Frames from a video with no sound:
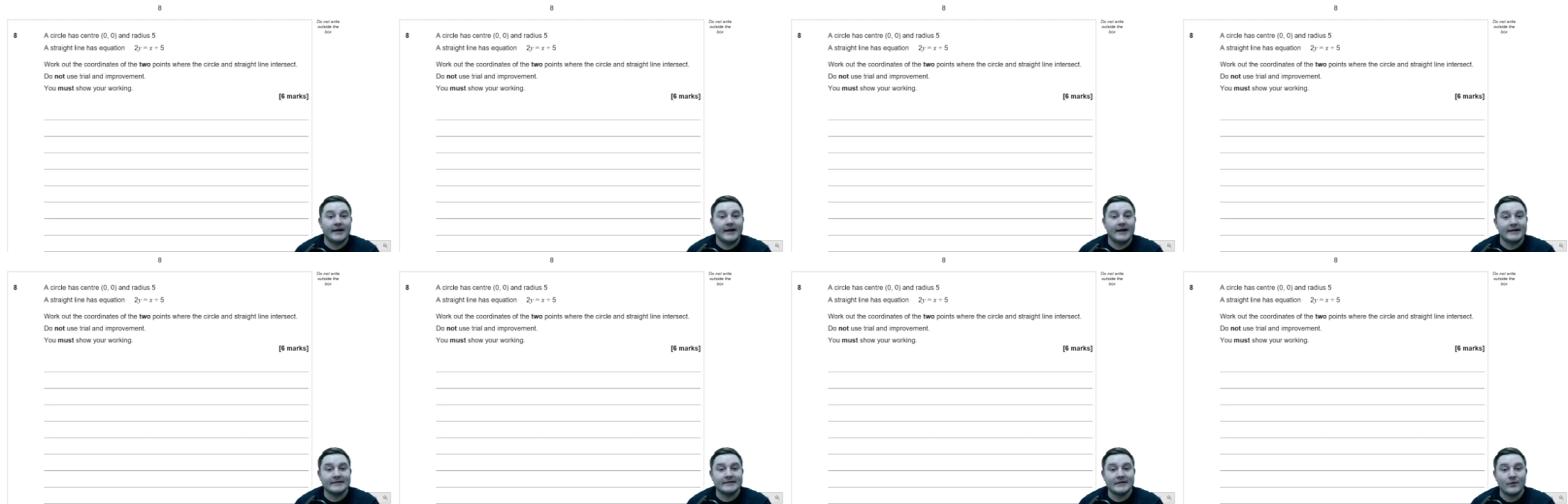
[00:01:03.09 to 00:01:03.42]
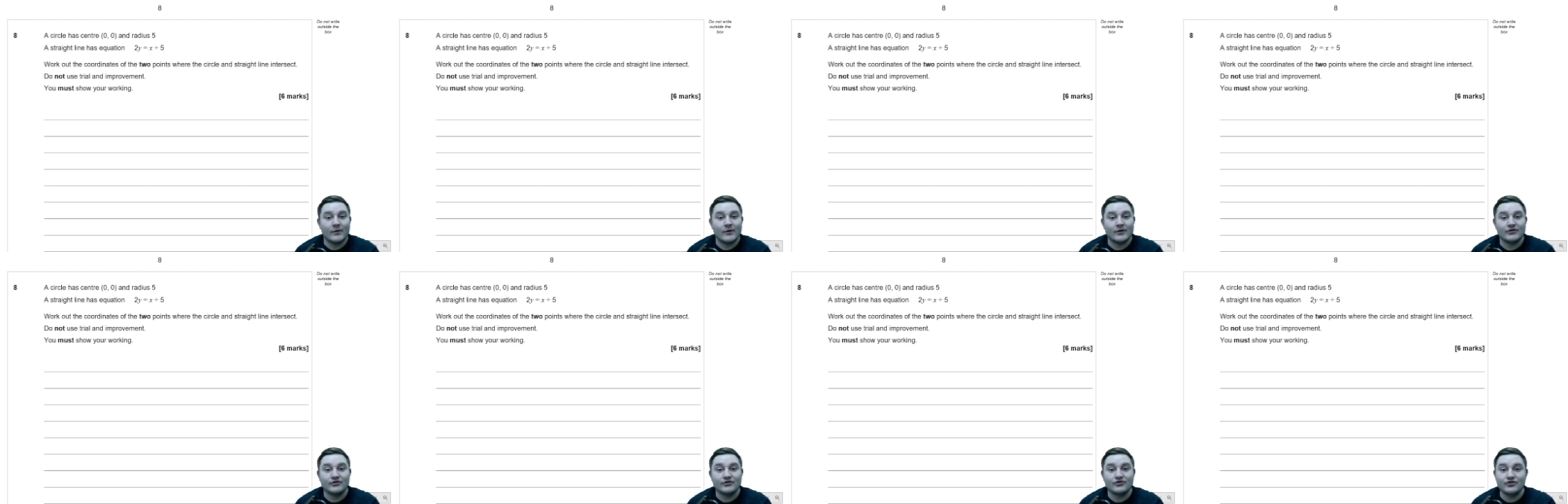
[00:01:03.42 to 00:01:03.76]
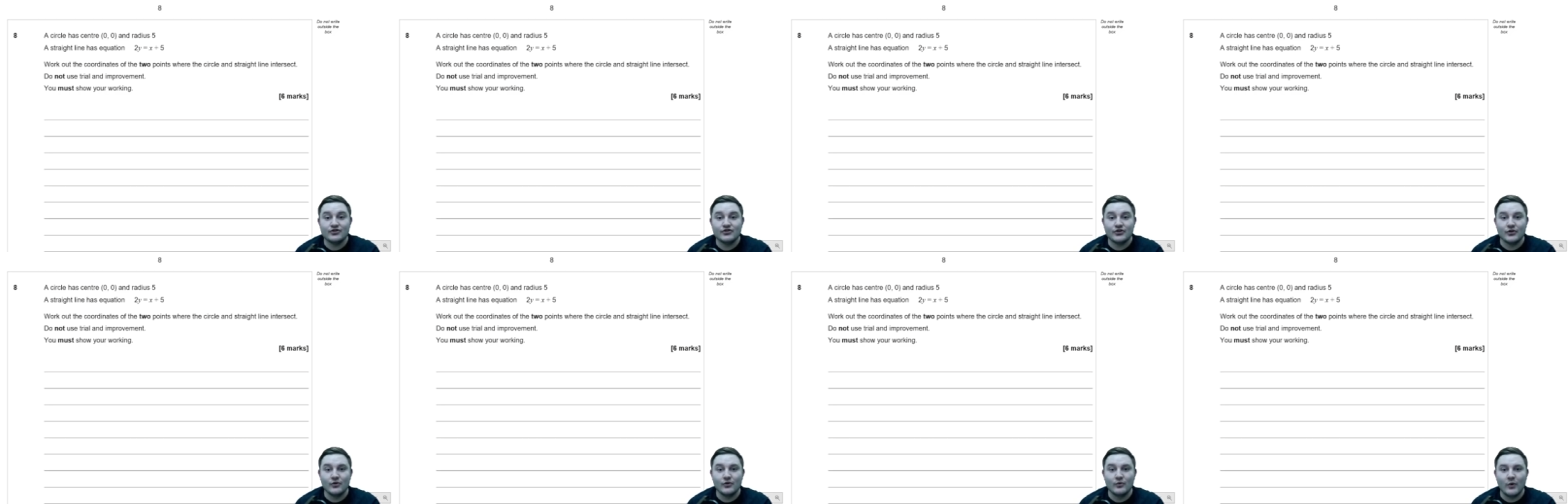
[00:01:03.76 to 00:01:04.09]
has equation
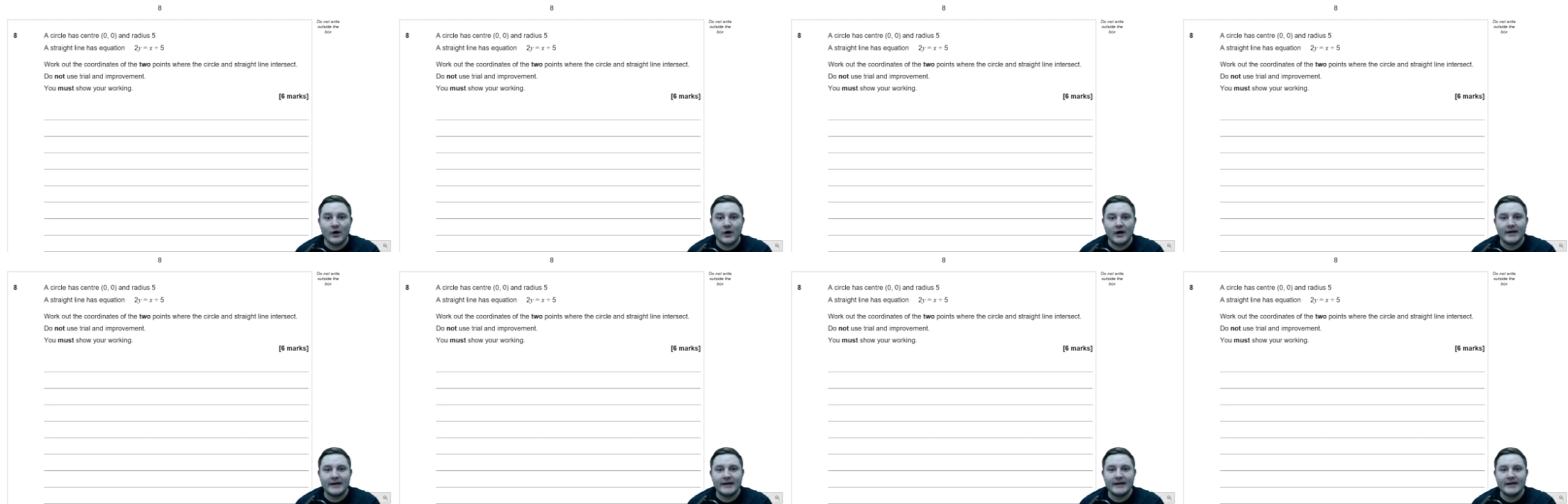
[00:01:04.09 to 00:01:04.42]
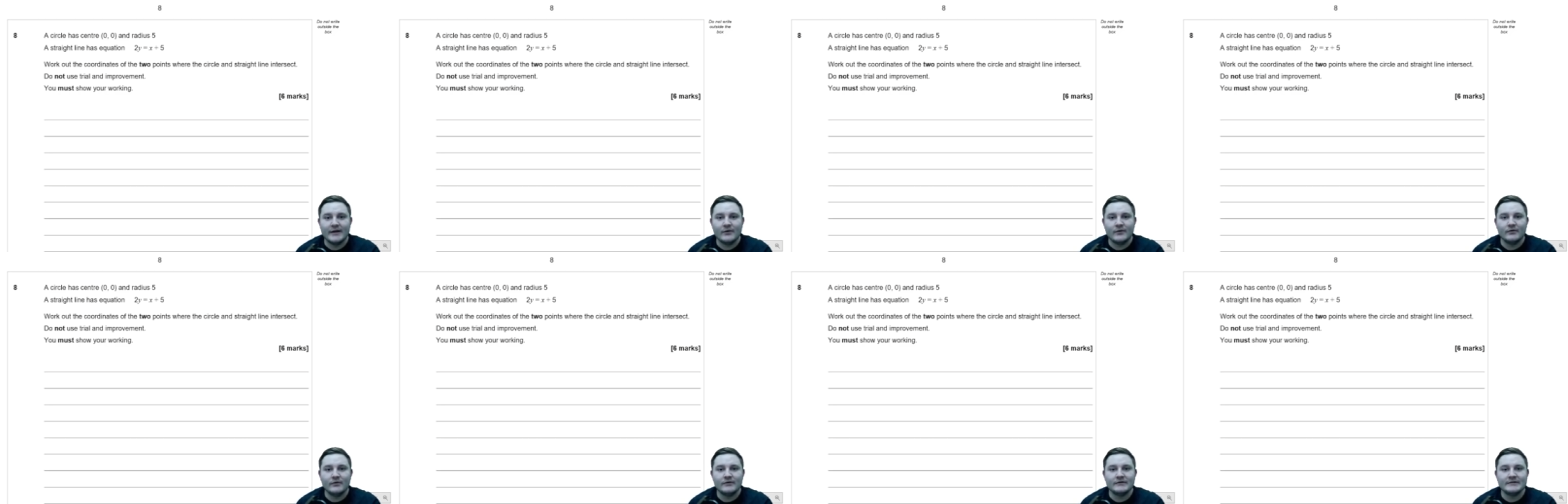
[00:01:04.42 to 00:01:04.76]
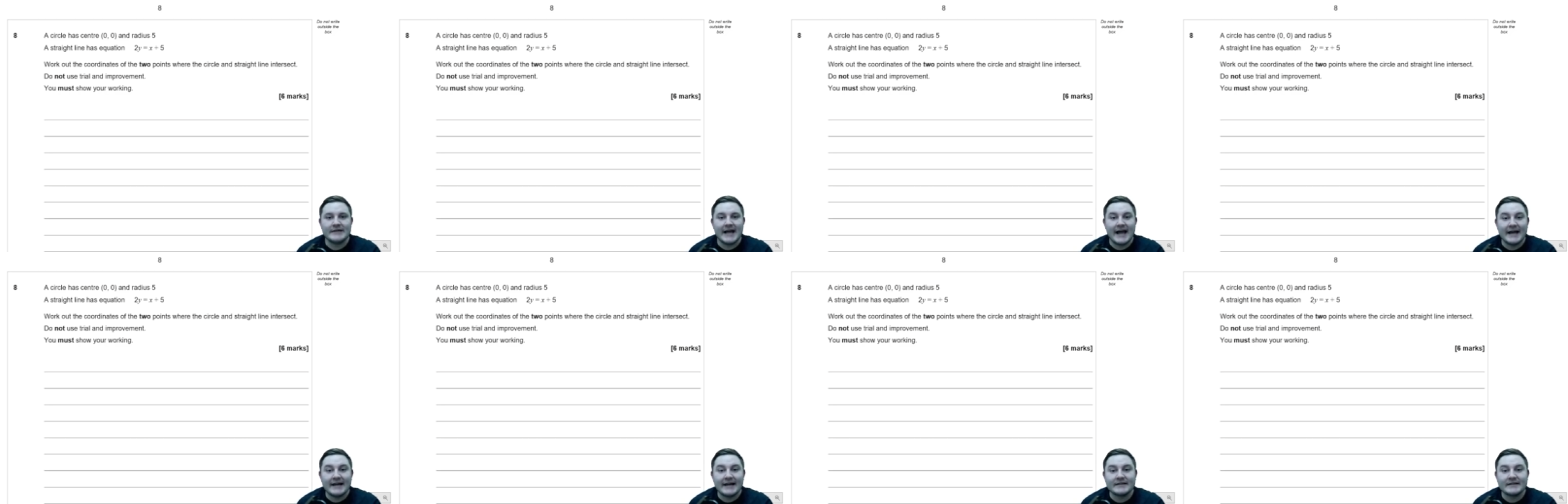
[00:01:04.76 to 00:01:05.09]
2y equals
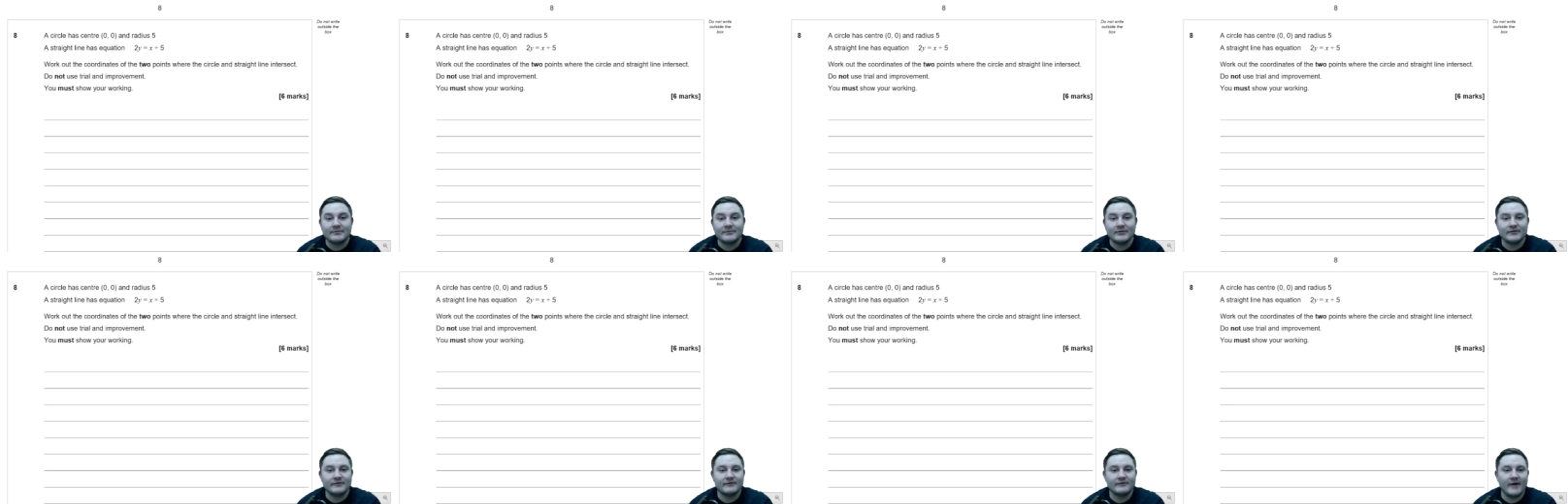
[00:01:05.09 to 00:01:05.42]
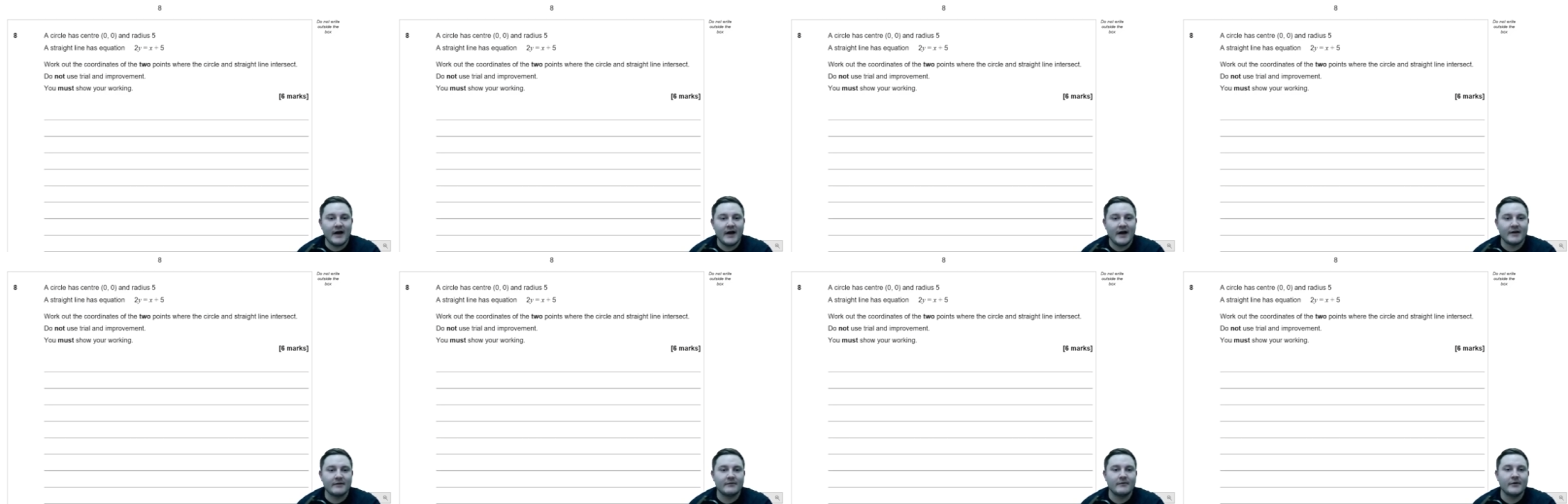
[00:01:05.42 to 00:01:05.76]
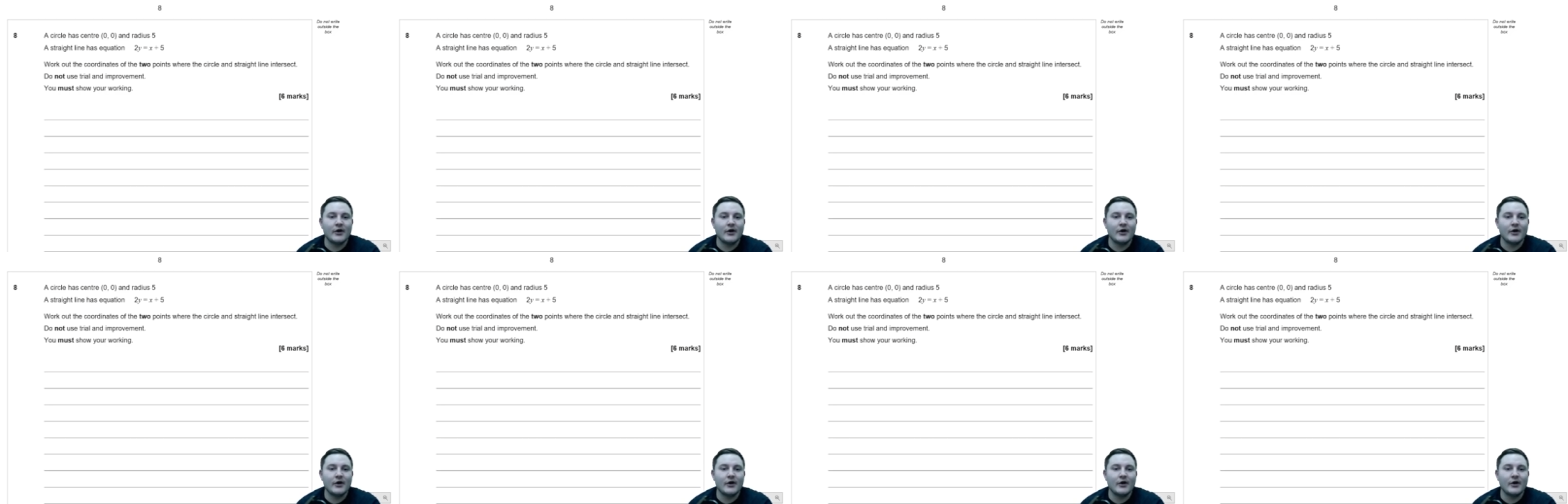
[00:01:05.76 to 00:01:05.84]
x plus 5.